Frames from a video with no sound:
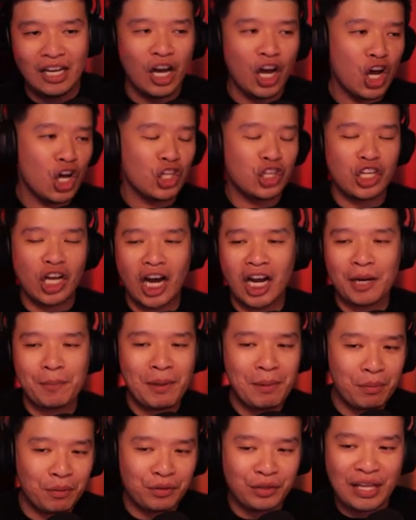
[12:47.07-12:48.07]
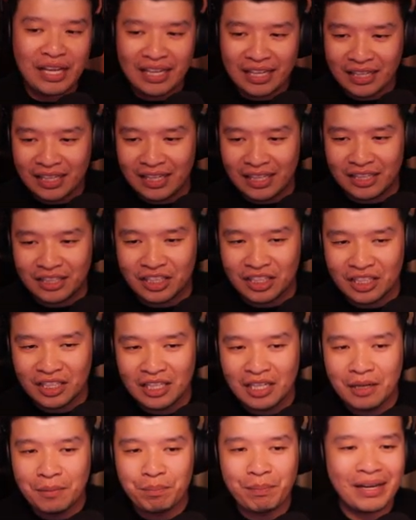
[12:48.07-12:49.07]
A lot of people think it is,
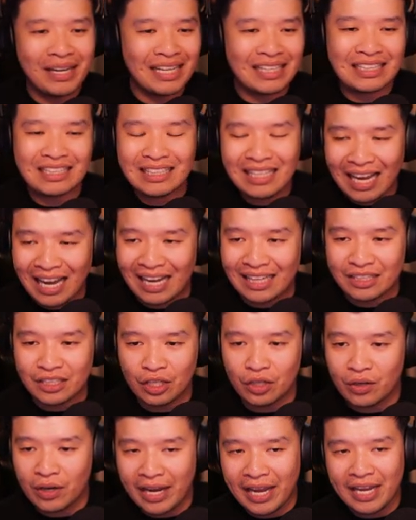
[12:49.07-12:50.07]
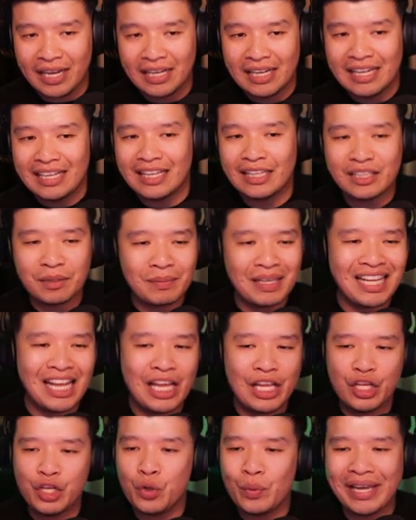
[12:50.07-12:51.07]
but it's not, all right? It's something that
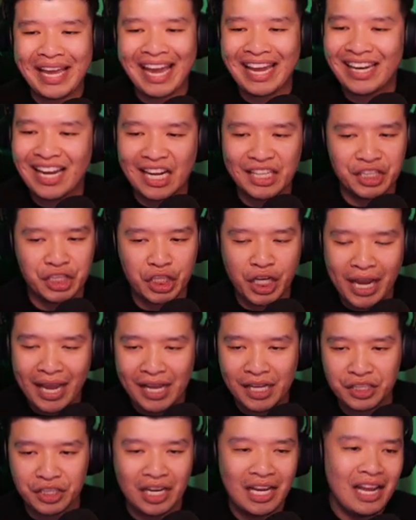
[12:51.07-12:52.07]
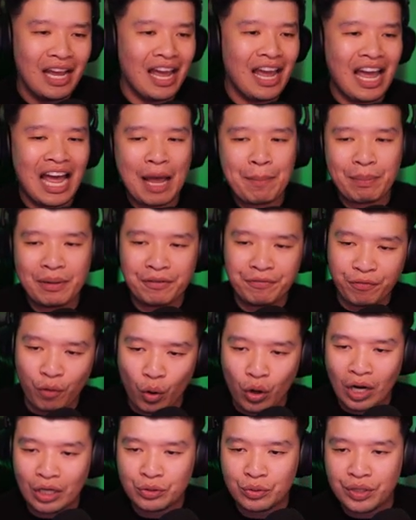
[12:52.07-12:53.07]
you cannot change. It happened
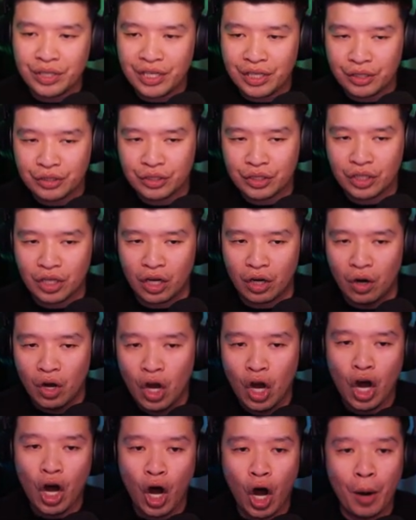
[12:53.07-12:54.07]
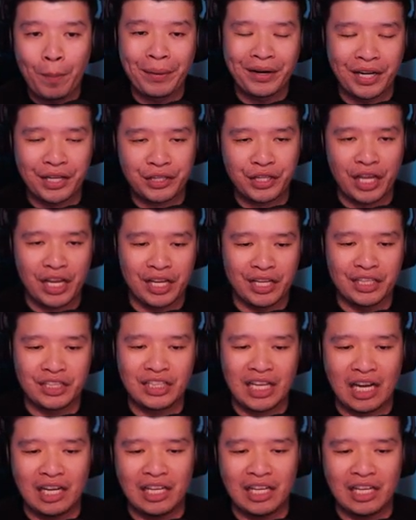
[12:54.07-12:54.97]
400 years ago. Oh, but the thing is that